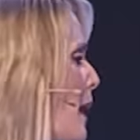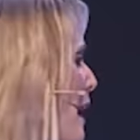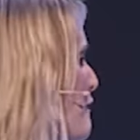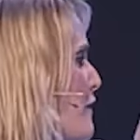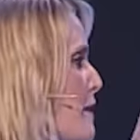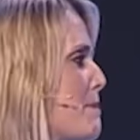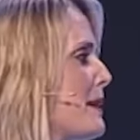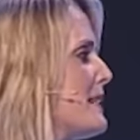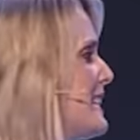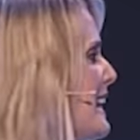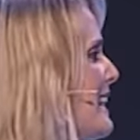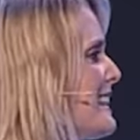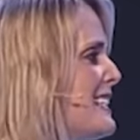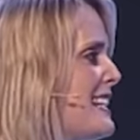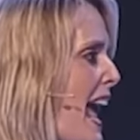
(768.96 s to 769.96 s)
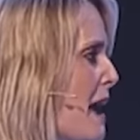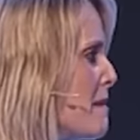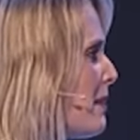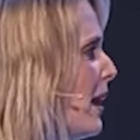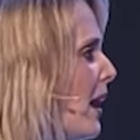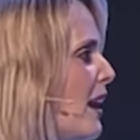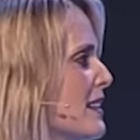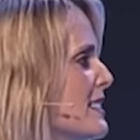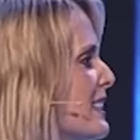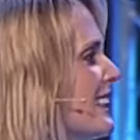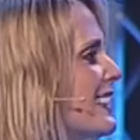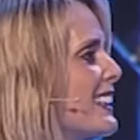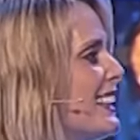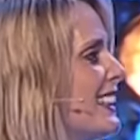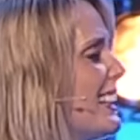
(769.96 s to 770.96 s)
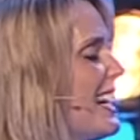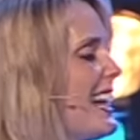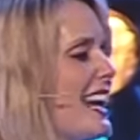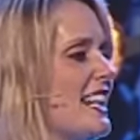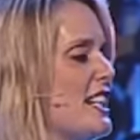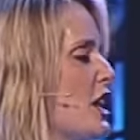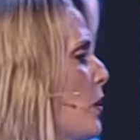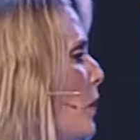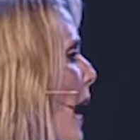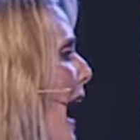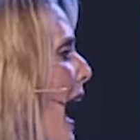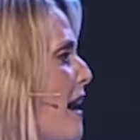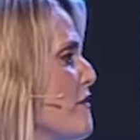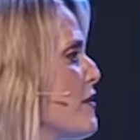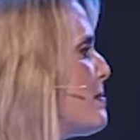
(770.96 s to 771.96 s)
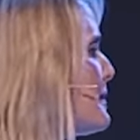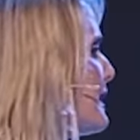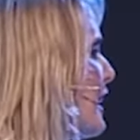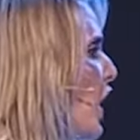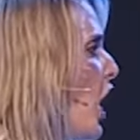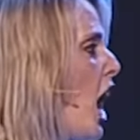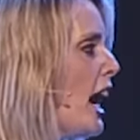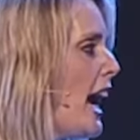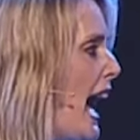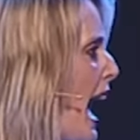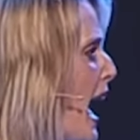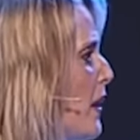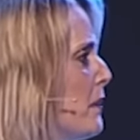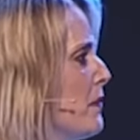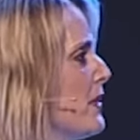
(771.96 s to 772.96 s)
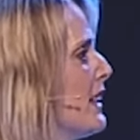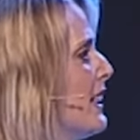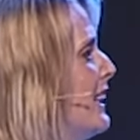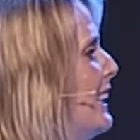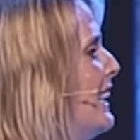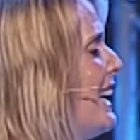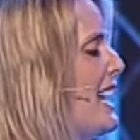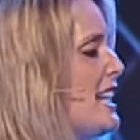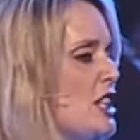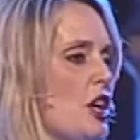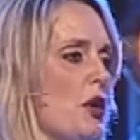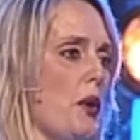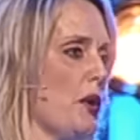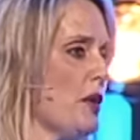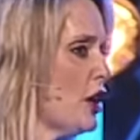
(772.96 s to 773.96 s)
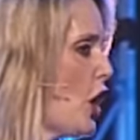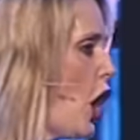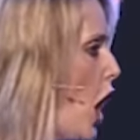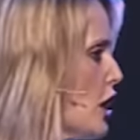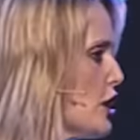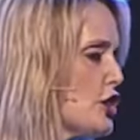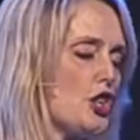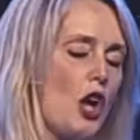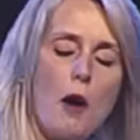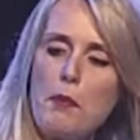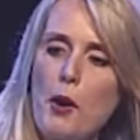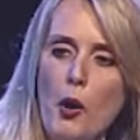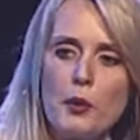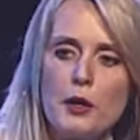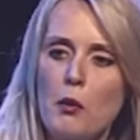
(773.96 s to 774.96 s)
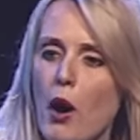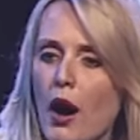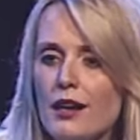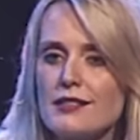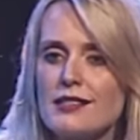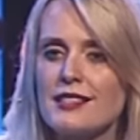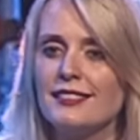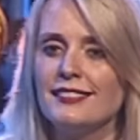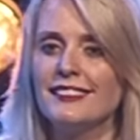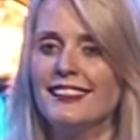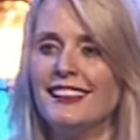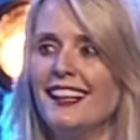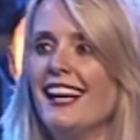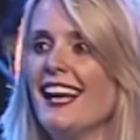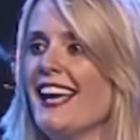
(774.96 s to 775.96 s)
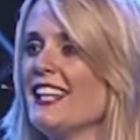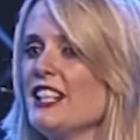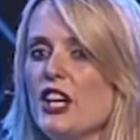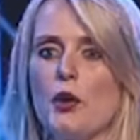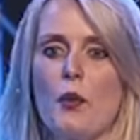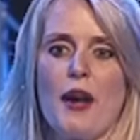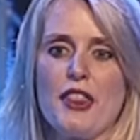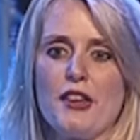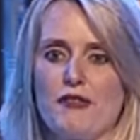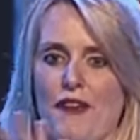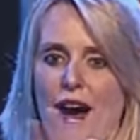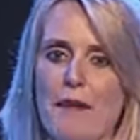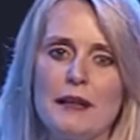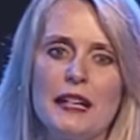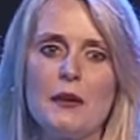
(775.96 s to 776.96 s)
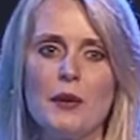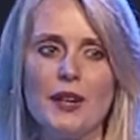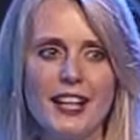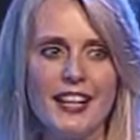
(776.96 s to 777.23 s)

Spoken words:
knew everybody in the neighborhood. He knew where everybody hung out. He knew who the corner shop owner was. He knew where the family were